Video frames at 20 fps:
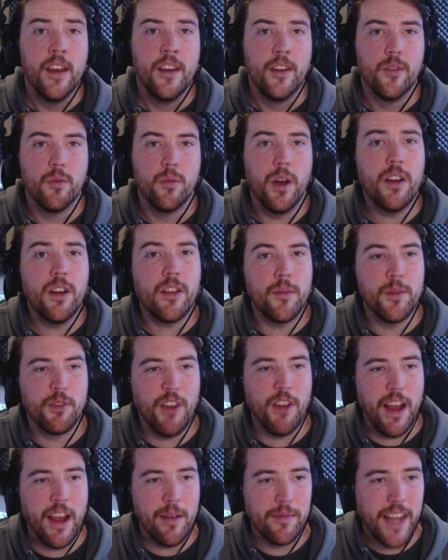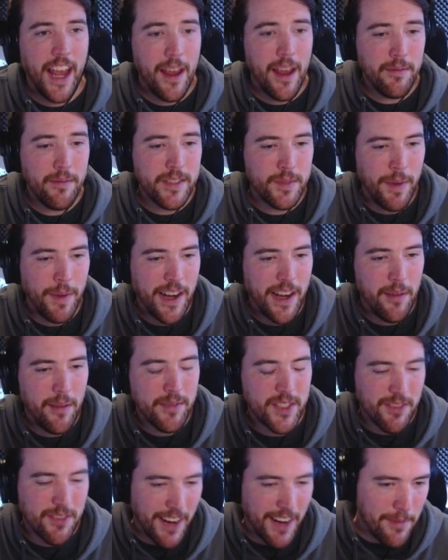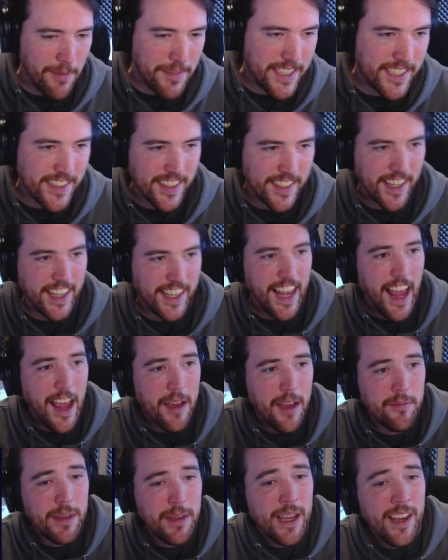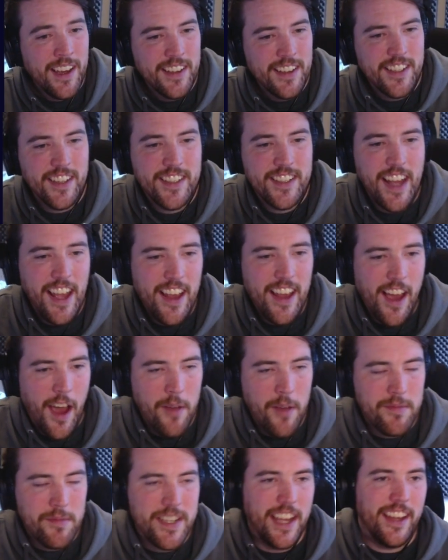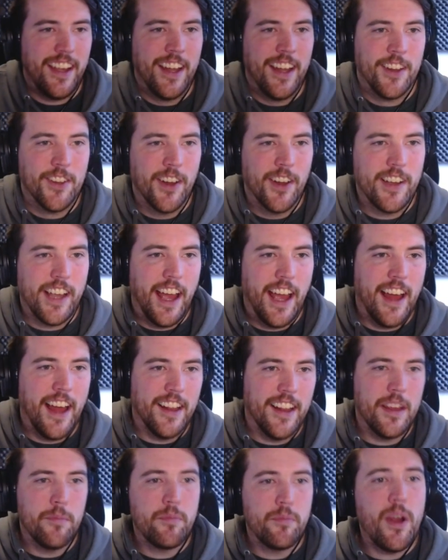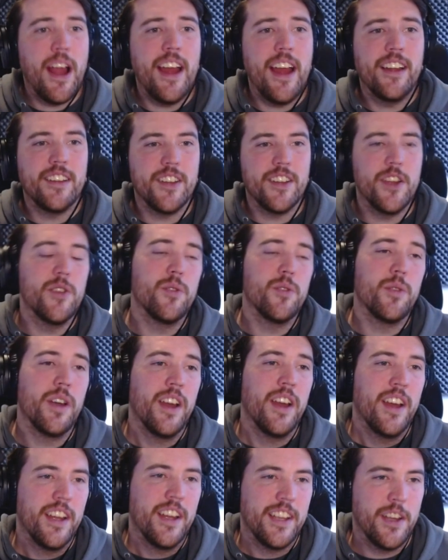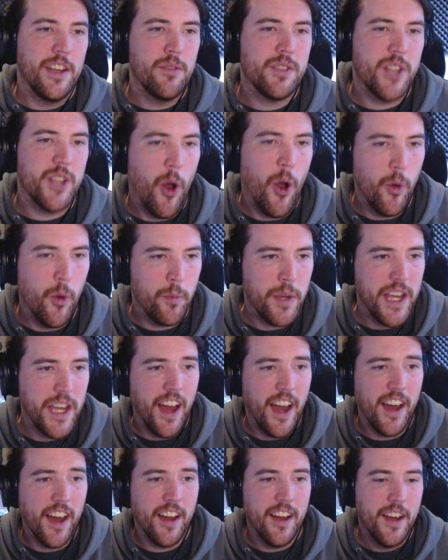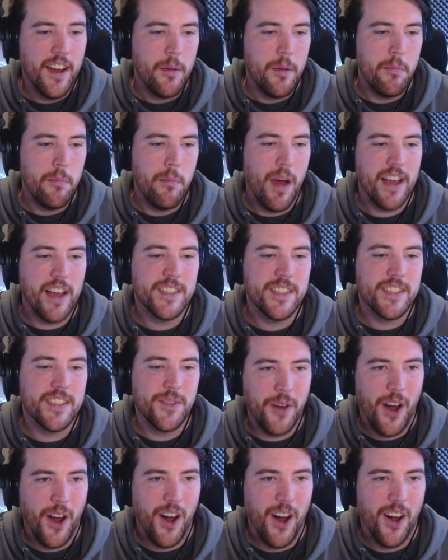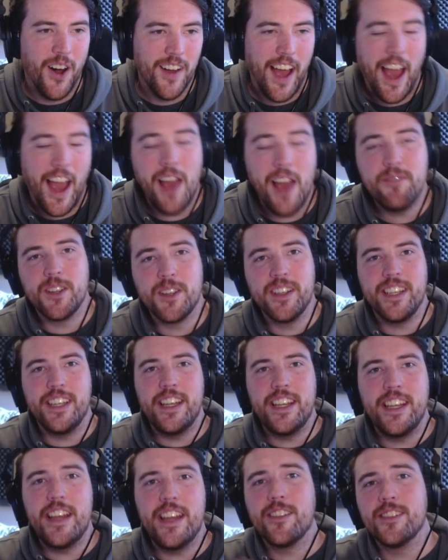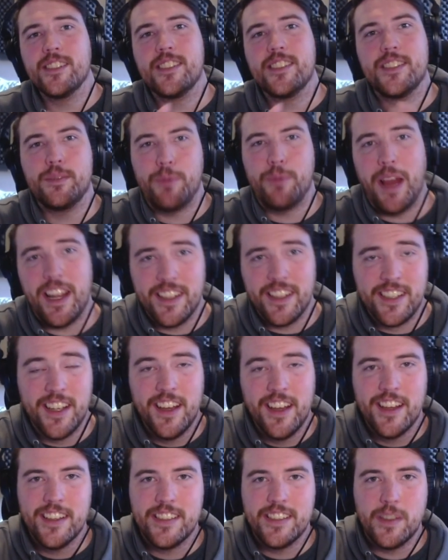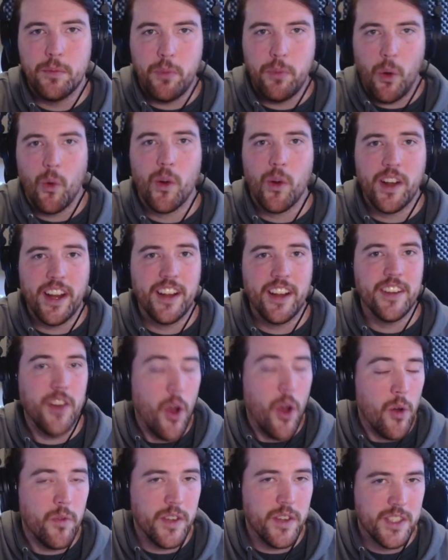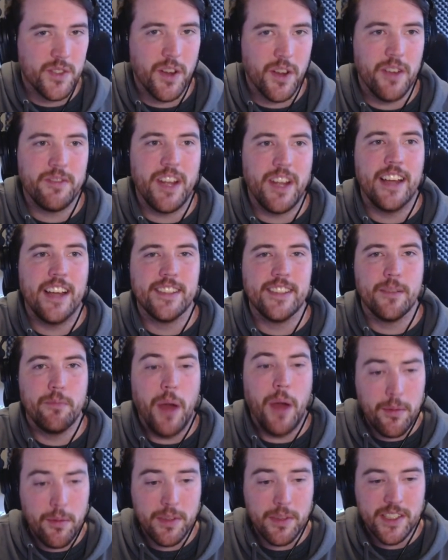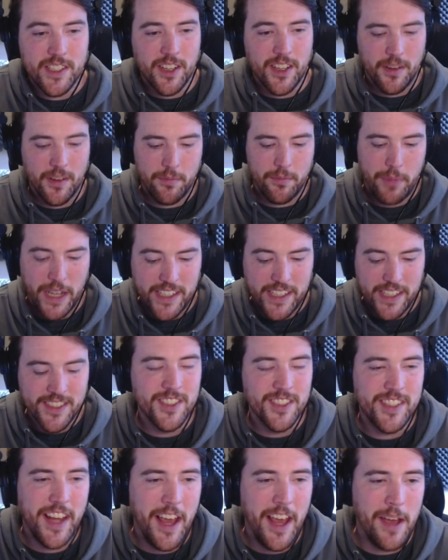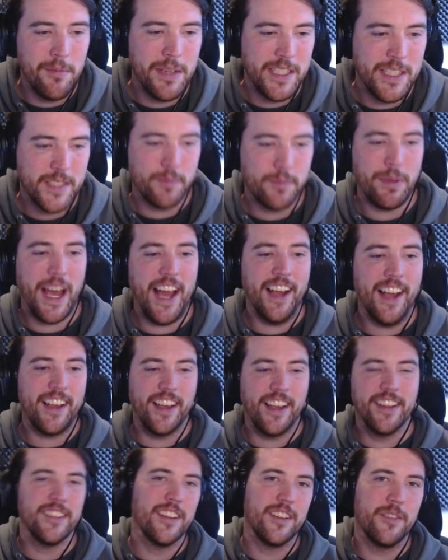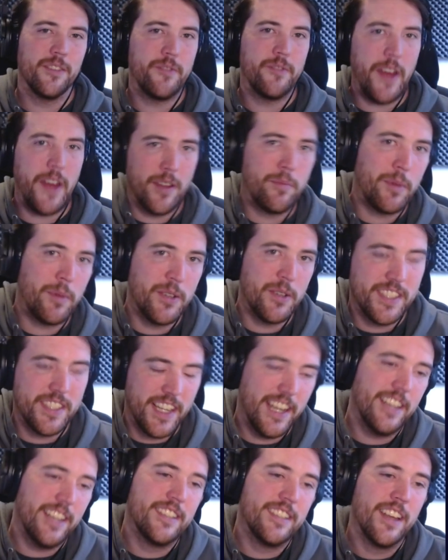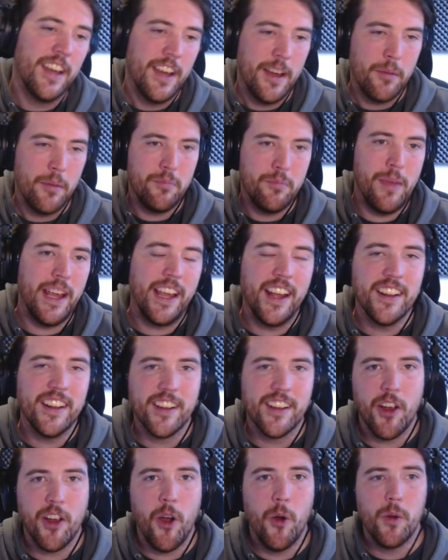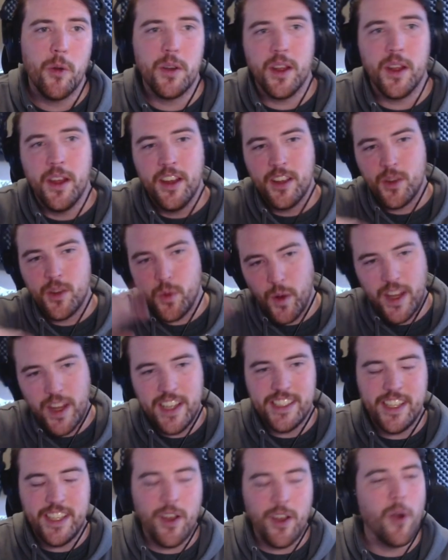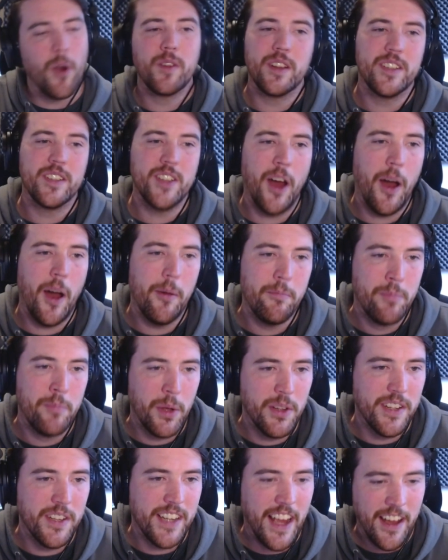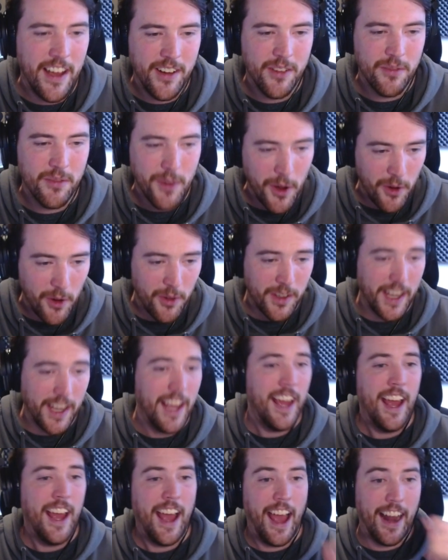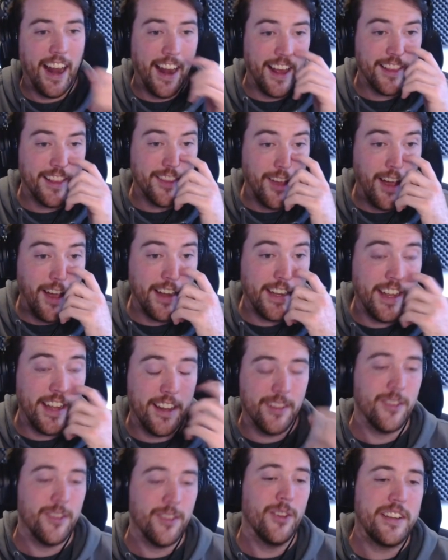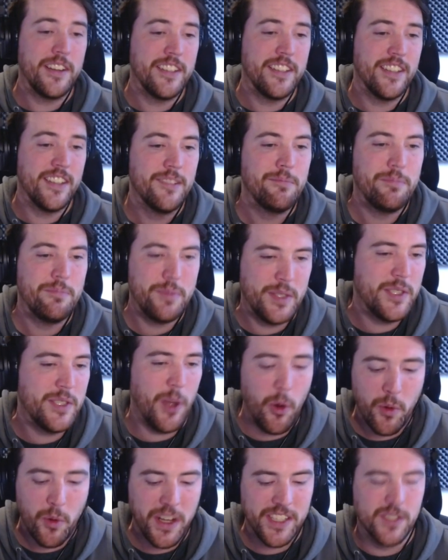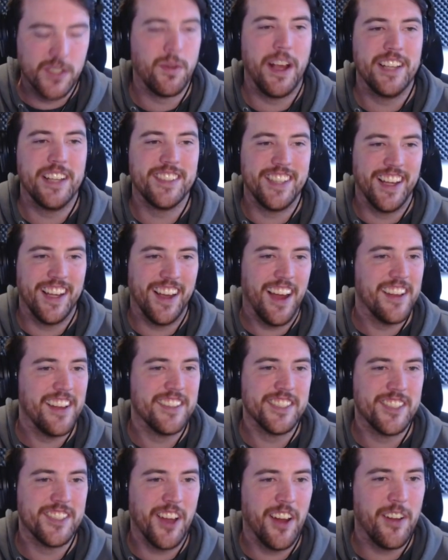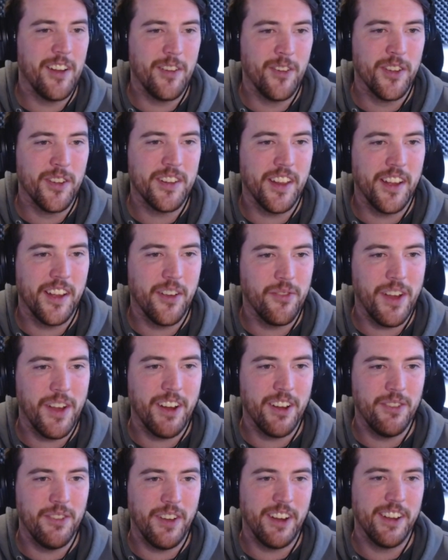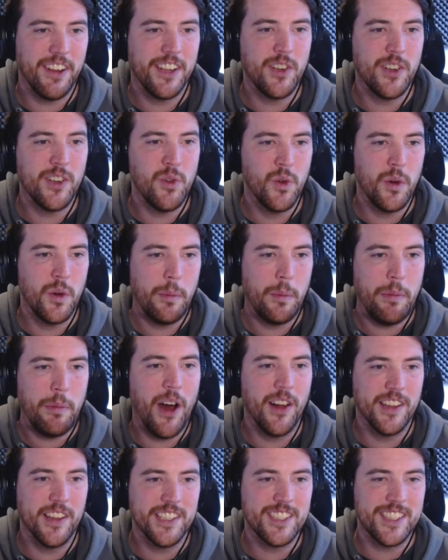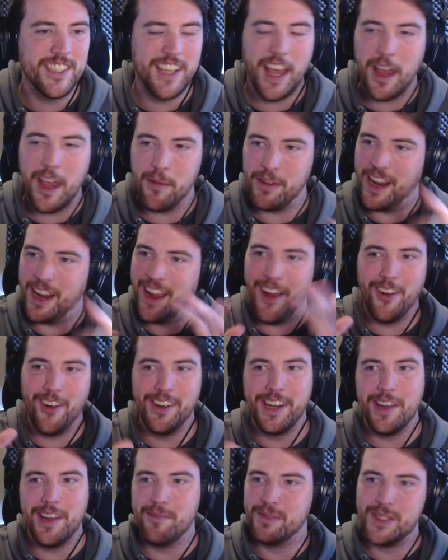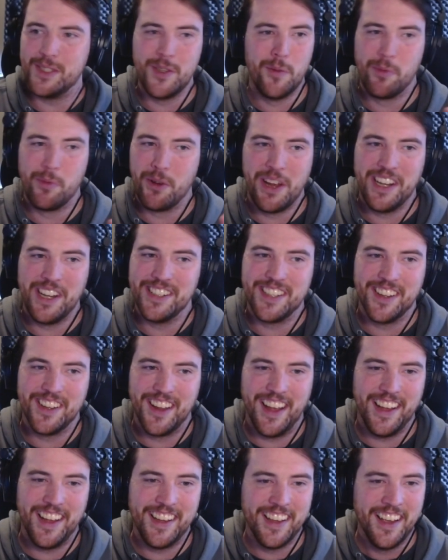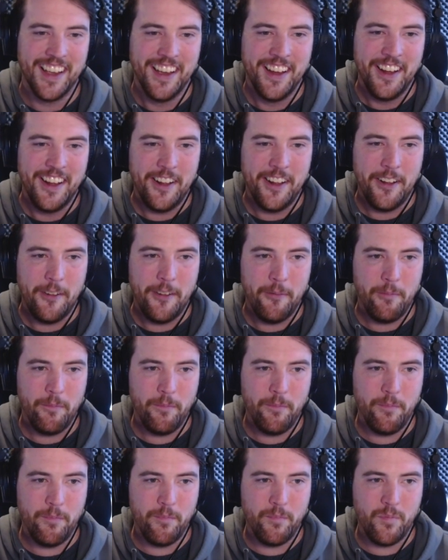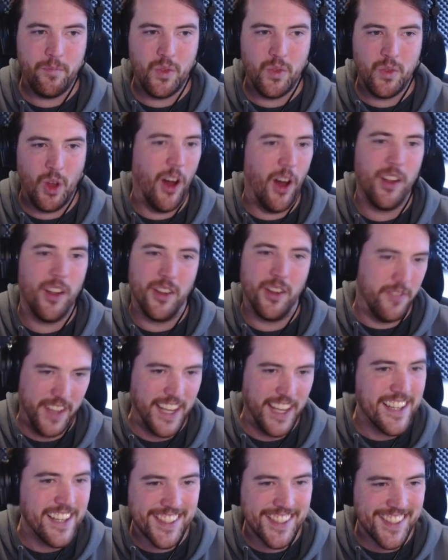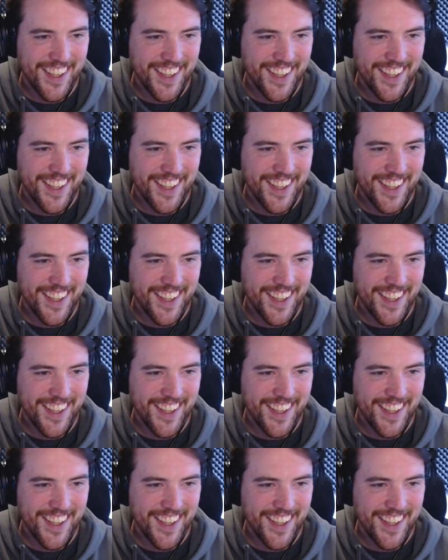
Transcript: Welcome to Graeme Games. My name is Graeme. This is a game. Today I'm taking a look at the brand new Utopia Must Fall. After years spent supporting Nova Drift as a publisher, Pixel Jam is back in the developer seat, making their own crazy over-the-top bullet hell rogue, and I thought it looked so interesting. I just thought it looked like a very, very cool, polished game, and I already am super into, like, all of this.